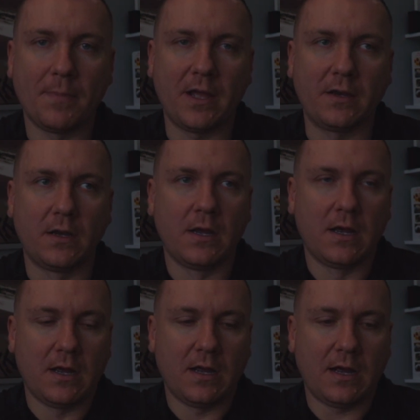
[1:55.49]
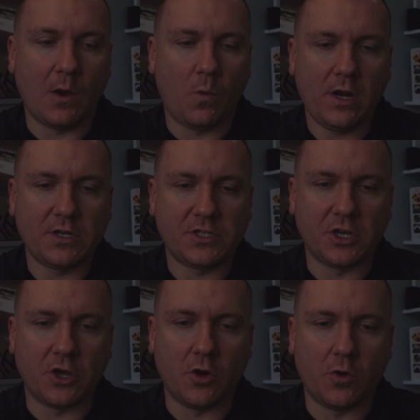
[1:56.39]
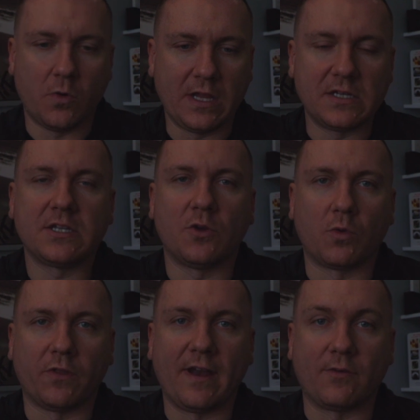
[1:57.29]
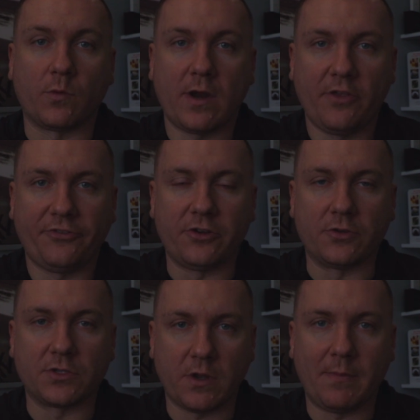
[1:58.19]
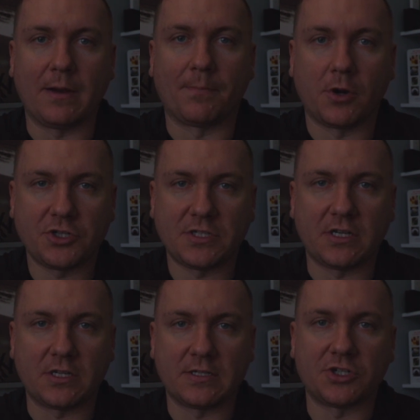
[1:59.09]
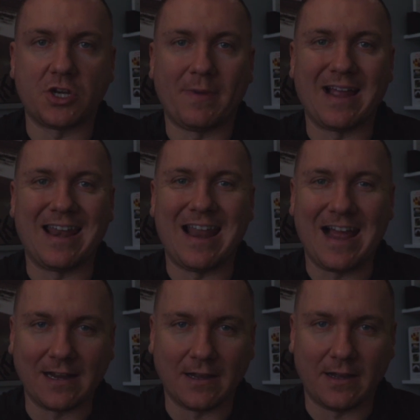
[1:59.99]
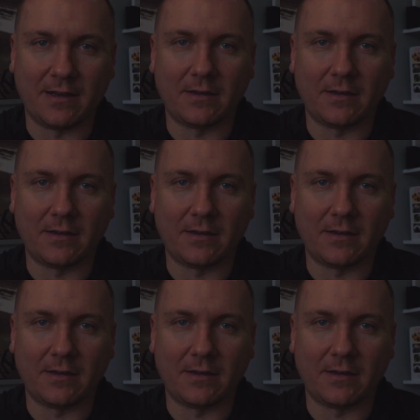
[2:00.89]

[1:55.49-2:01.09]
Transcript: But I wanted to go into the world that everyone else knew, so I made a purchasing decision to buy a Nikon.